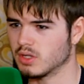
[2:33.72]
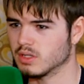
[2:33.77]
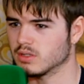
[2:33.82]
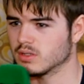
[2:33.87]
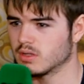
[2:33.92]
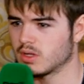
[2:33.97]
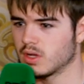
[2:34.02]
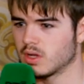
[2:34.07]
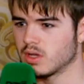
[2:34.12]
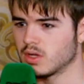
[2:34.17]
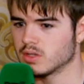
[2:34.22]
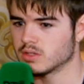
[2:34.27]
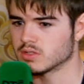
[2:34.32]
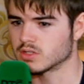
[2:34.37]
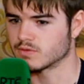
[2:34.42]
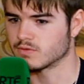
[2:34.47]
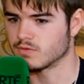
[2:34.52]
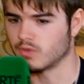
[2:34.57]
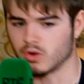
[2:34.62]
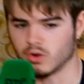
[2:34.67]
all
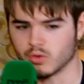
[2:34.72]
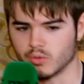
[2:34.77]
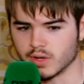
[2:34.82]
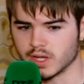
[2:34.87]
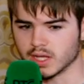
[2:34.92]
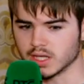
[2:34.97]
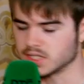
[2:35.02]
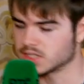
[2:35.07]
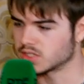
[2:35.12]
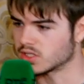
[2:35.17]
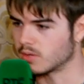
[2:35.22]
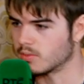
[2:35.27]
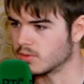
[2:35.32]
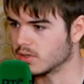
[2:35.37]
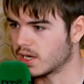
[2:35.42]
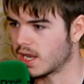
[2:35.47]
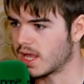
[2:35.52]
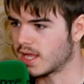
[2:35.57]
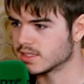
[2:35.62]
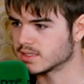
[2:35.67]
just 4 really
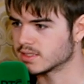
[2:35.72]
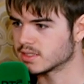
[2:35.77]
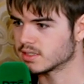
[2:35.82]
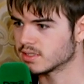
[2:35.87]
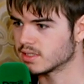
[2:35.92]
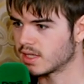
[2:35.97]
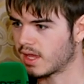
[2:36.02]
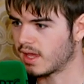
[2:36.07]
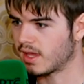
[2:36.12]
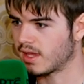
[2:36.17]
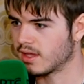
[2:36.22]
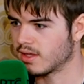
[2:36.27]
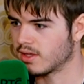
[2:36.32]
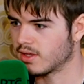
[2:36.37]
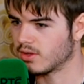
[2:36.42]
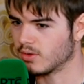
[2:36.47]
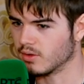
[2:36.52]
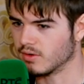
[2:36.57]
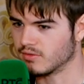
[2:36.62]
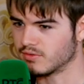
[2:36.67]
stubborn lads
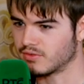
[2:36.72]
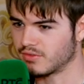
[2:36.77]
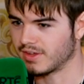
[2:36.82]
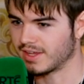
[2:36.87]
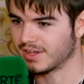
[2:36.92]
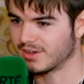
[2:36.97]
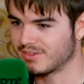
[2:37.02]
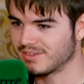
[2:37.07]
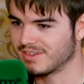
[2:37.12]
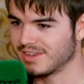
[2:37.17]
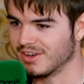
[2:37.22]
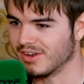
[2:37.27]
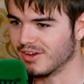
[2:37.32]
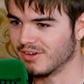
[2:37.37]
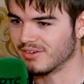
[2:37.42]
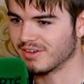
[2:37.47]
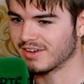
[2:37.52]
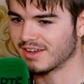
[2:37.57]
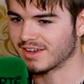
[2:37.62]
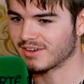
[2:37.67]
who have,
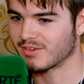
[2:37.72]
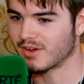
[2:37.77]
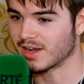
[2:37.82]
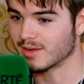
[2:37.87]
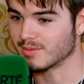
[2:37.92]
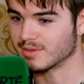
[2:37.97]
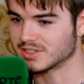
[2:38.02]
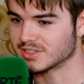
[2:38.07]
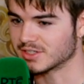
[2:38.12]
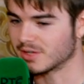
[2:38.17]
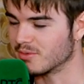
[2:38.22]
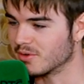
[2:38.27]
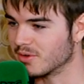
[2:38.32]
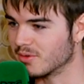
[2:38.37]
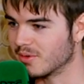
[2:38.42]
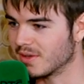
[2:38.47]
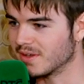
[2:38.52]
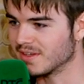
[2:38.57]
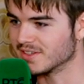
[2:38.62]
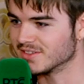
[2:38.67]
incredibly stubborn
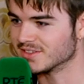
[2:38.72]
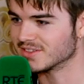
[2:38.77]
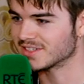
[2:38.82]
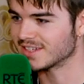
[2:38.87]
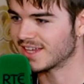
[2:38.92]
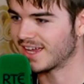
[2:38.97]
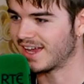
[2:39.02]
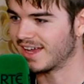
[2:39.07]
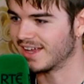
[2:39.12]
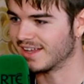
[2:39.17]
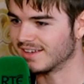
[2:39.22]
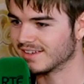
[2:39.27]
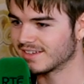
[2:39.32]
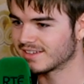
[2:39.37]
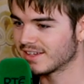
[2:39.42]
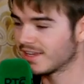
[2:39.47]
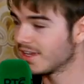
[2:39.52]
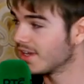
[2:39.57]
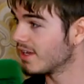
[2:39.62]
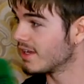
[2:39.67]
opinions, and
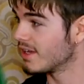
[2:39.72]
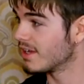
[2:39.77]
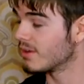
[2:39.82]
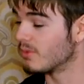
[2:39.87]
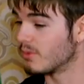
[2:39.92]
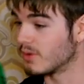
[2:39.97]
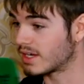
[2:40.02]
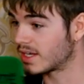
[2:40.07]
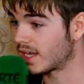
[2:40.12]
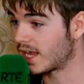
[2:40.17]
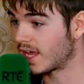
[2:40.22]
we